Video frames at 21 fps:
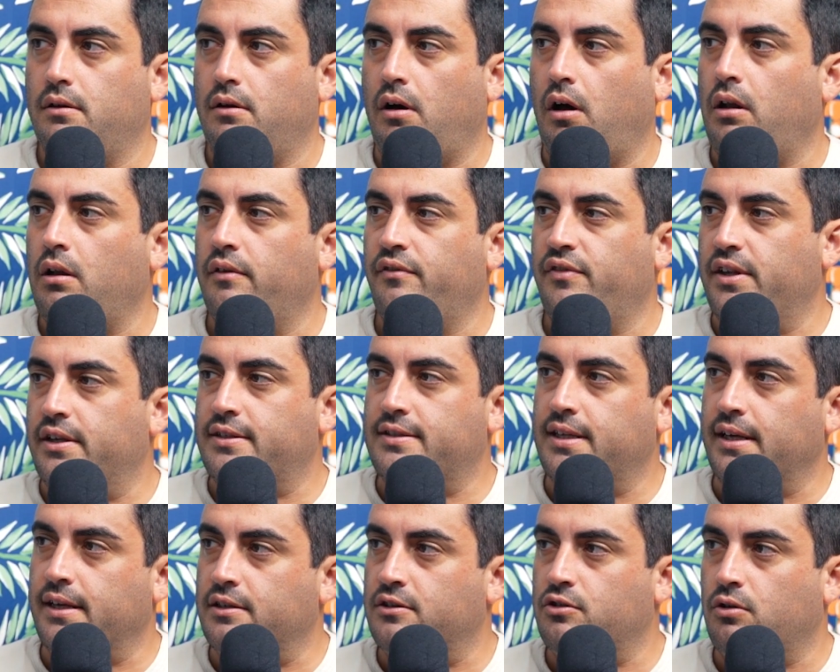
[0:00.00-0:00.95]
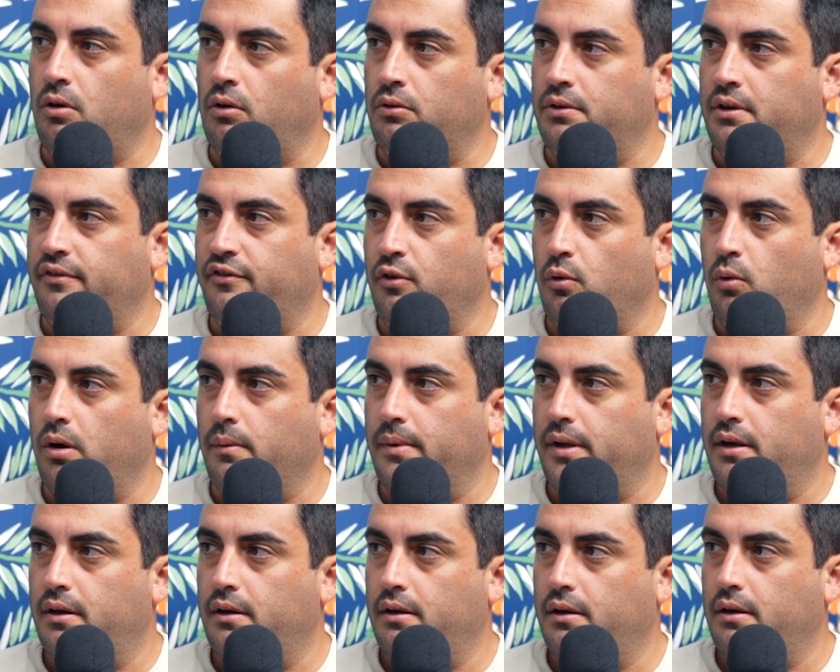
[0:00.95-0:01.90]
All of these things are only for
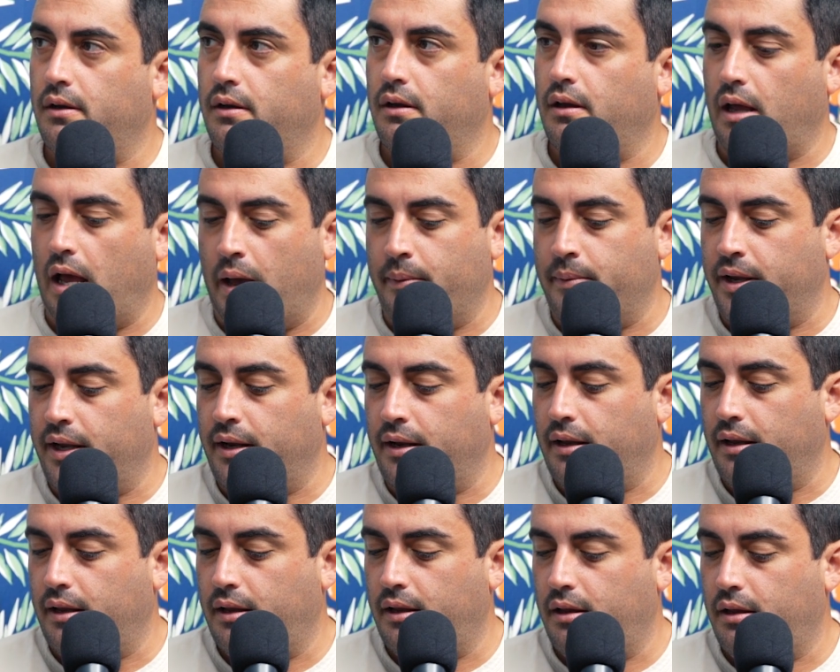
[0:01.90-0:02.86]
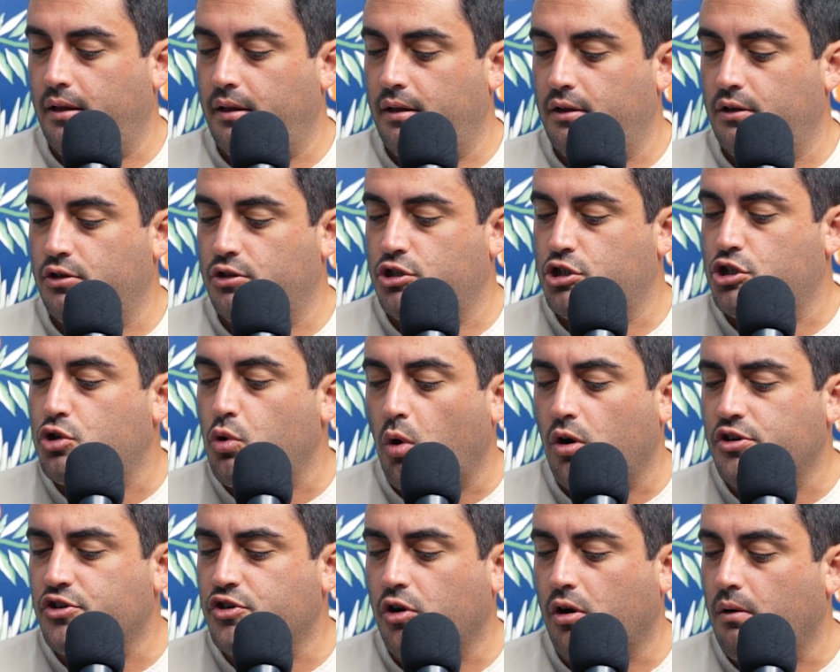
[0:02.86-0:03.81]
women. I mean,
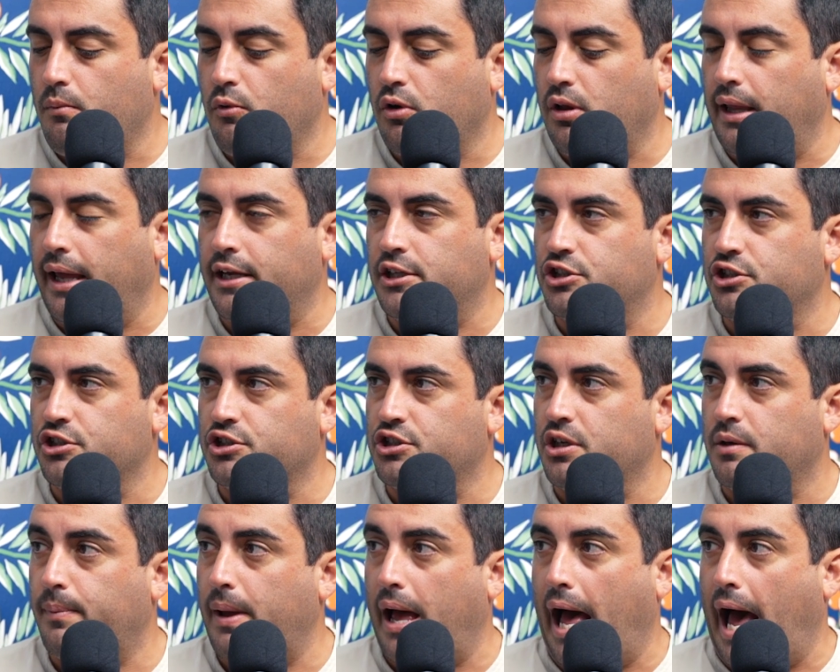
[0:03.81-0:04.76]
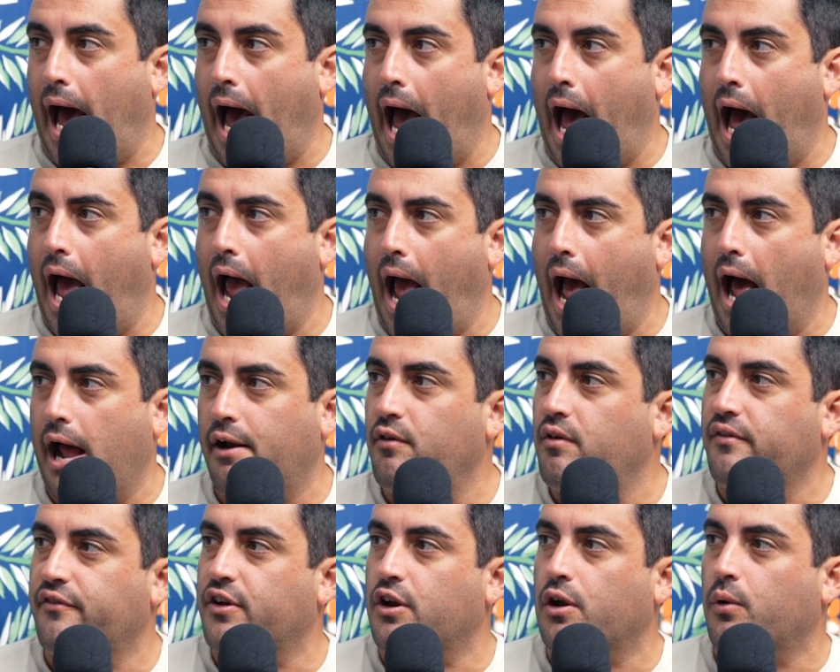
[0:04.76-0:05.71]
short-term relationship, I
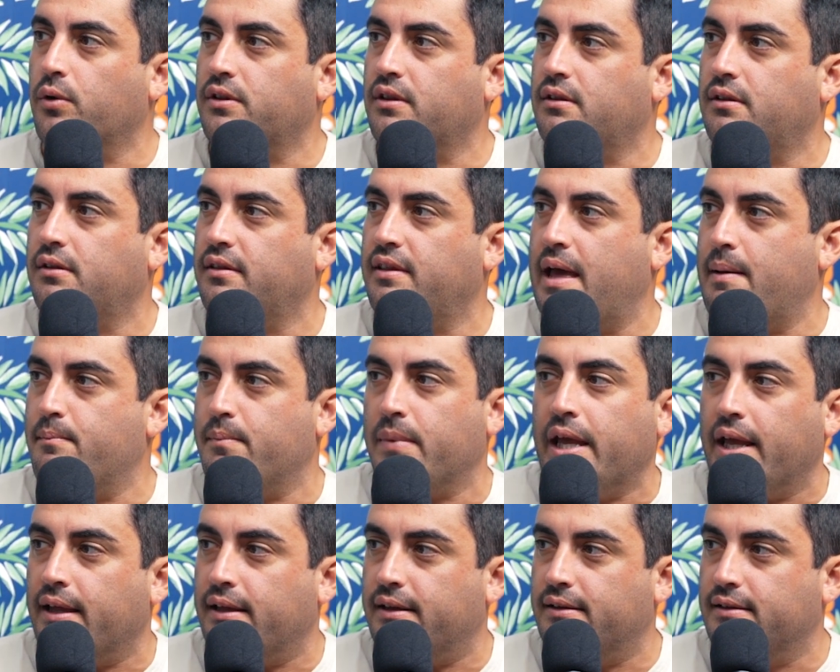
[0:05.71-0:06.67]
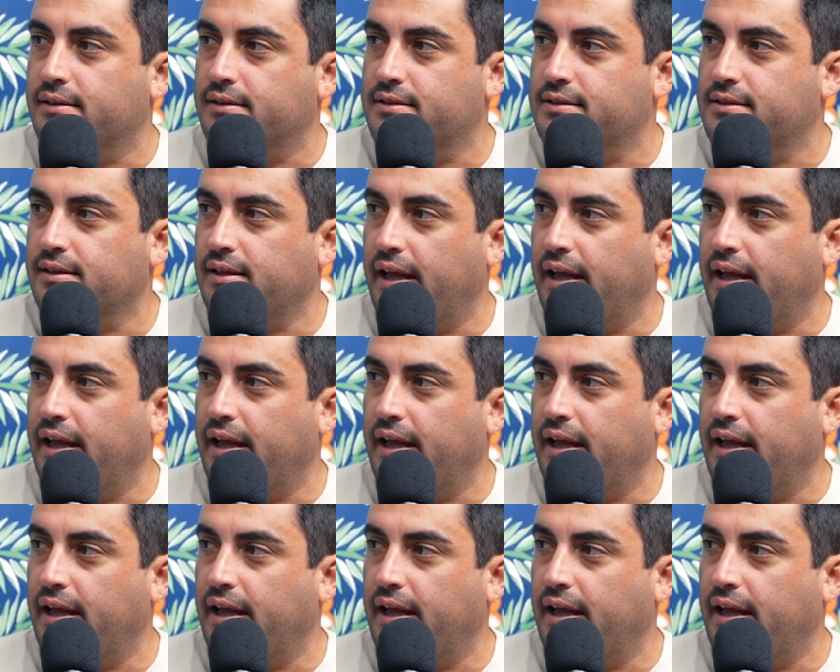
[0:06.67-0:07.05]
don't even know what that means.